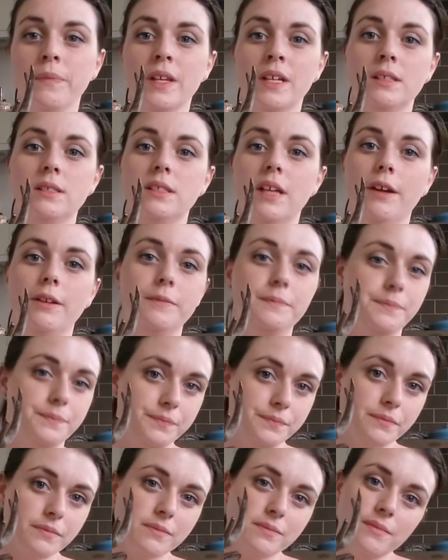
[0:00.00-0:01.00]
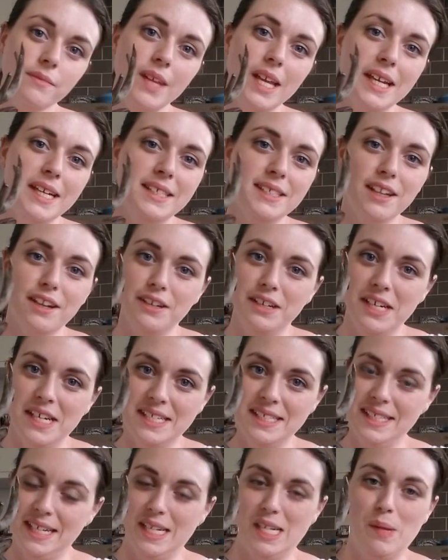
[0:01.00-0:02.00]
So he's going to
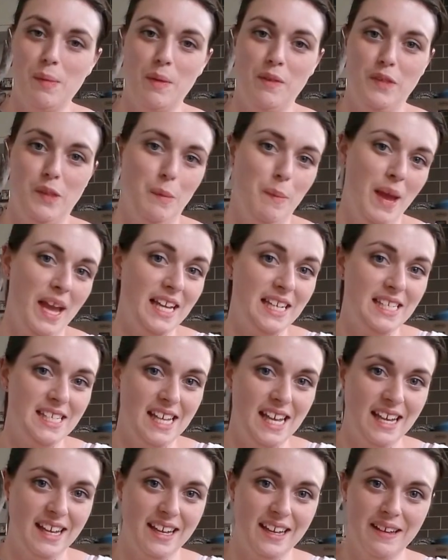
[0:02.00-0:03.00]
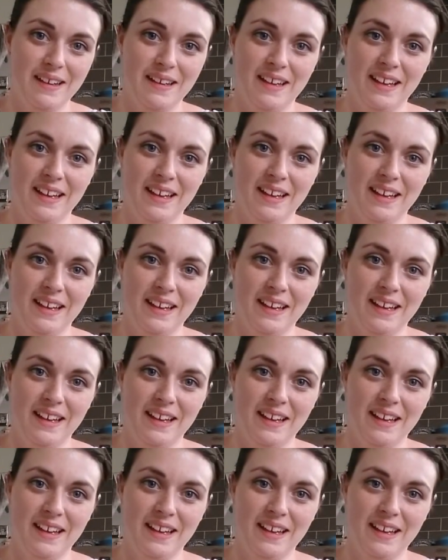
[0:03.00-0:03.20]
sit above the painting.